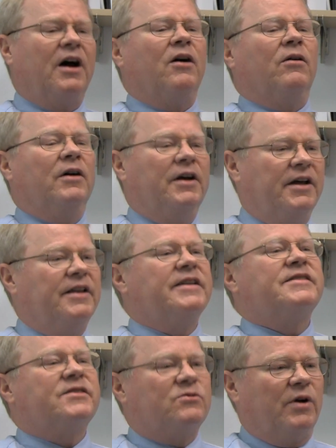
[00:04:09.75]
oh,
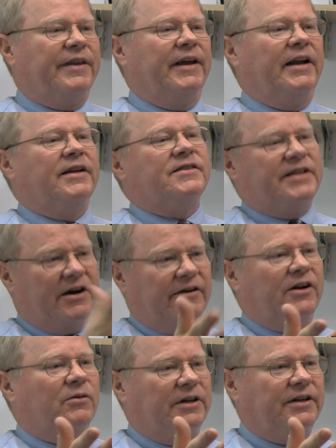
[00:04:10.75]
this is what that is, now I
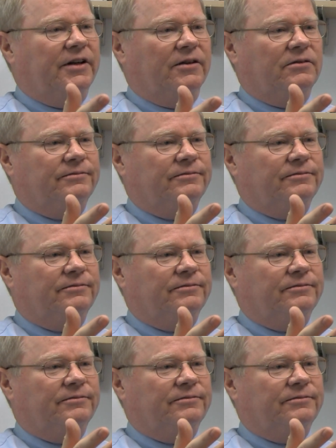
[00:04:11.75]
know what to do.